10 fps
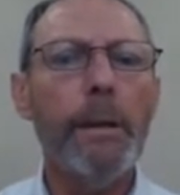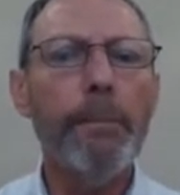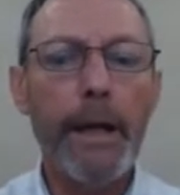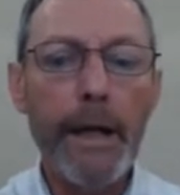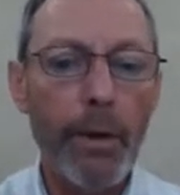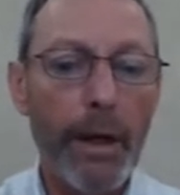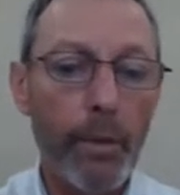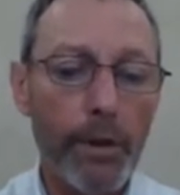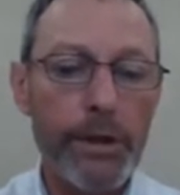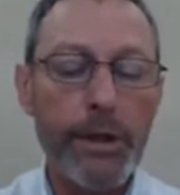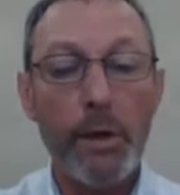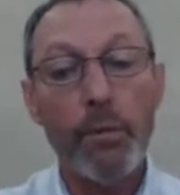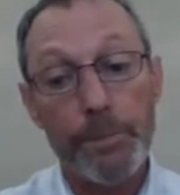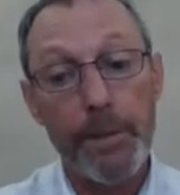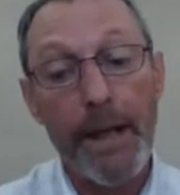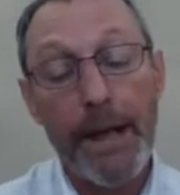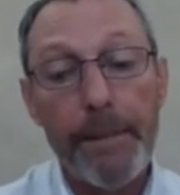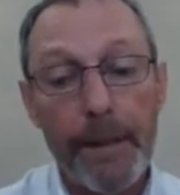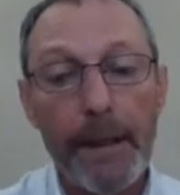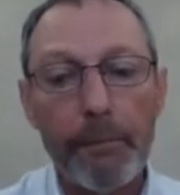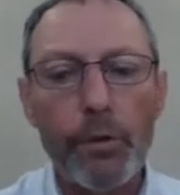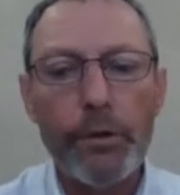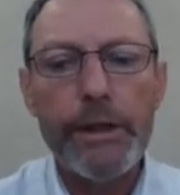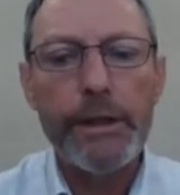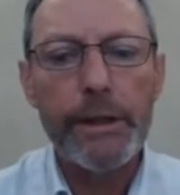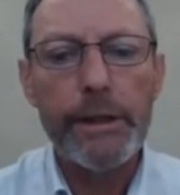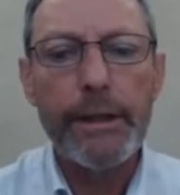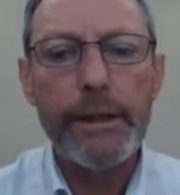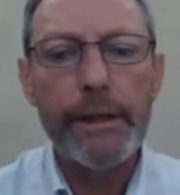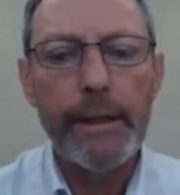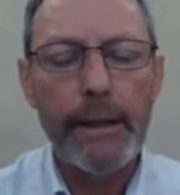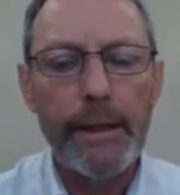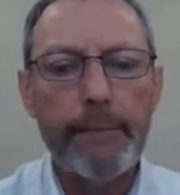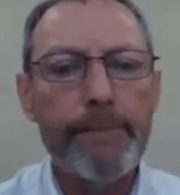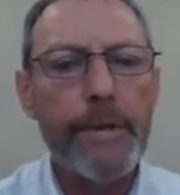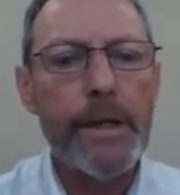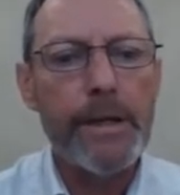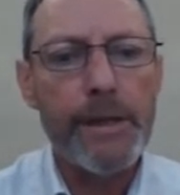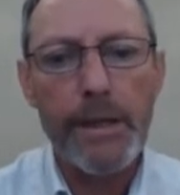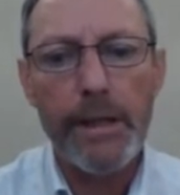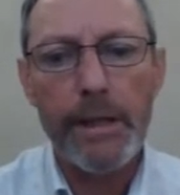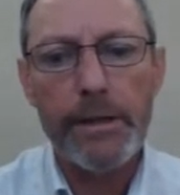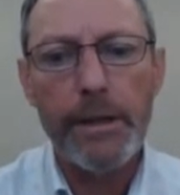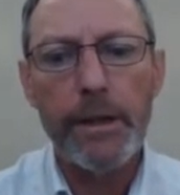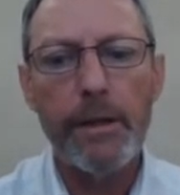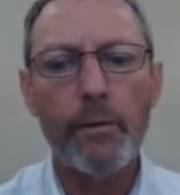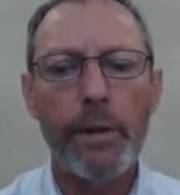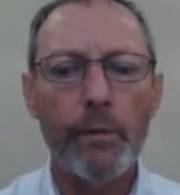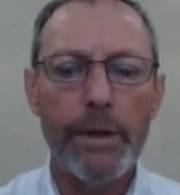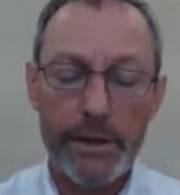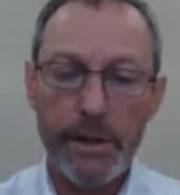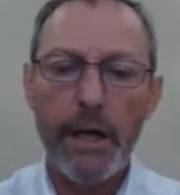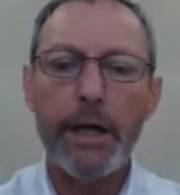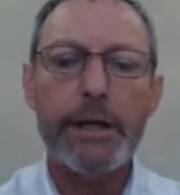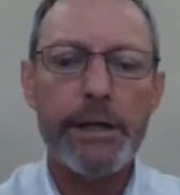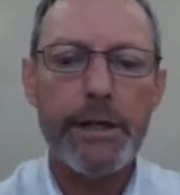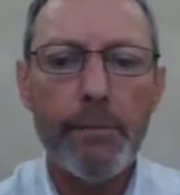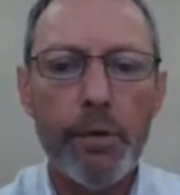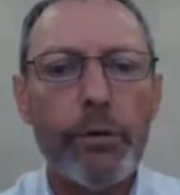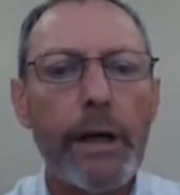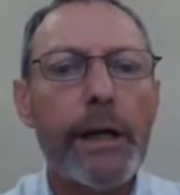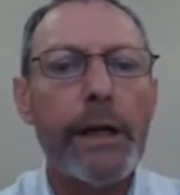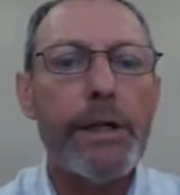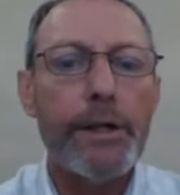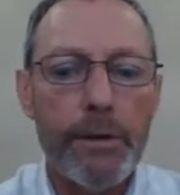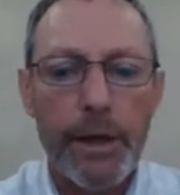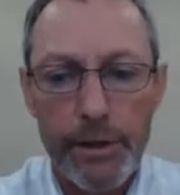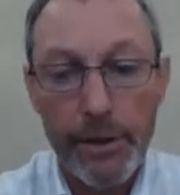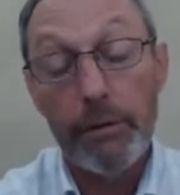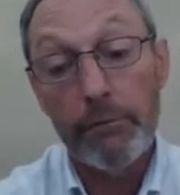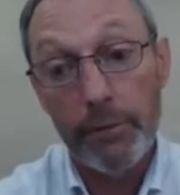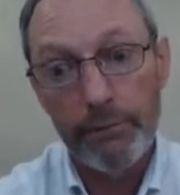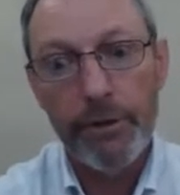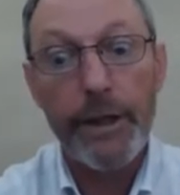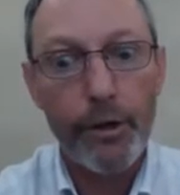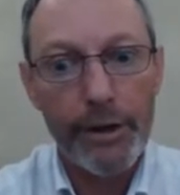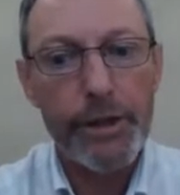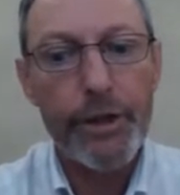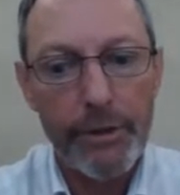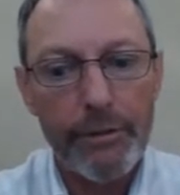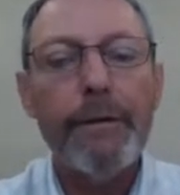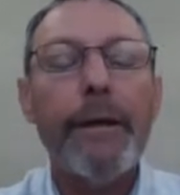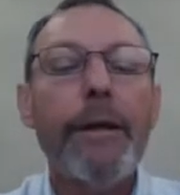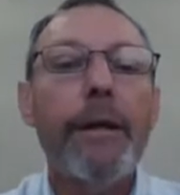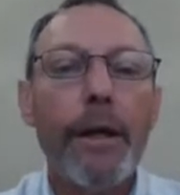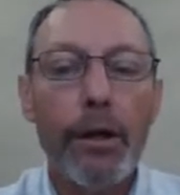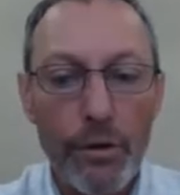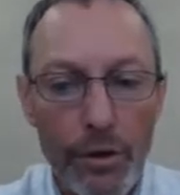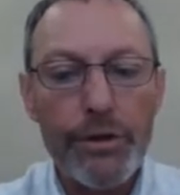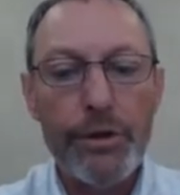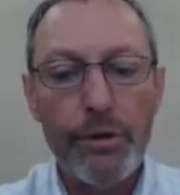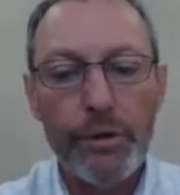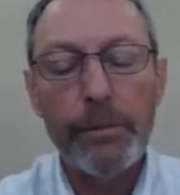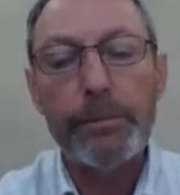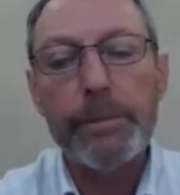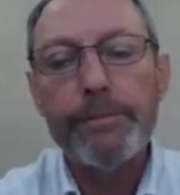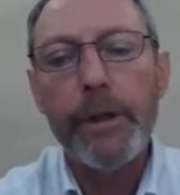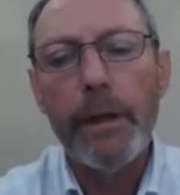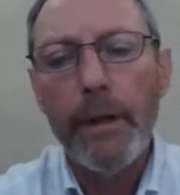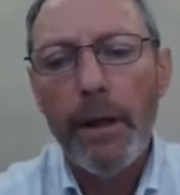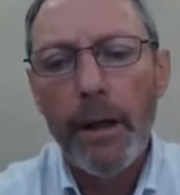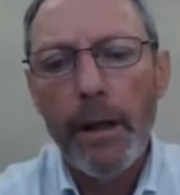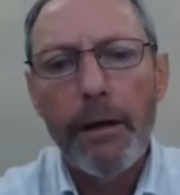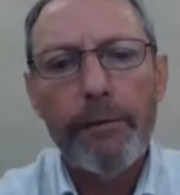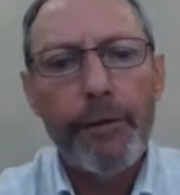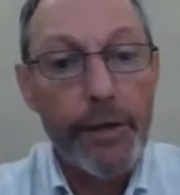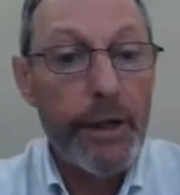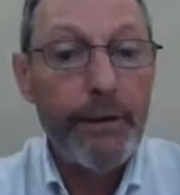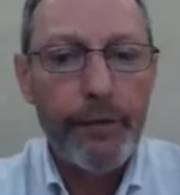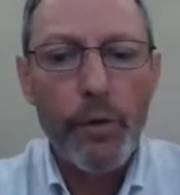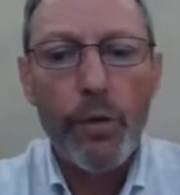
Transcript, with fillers: But anyway, what's uh, what's been happening more recently um, is that uh, we, we're starting to see more recognition recognition across Europe uh, for the need for an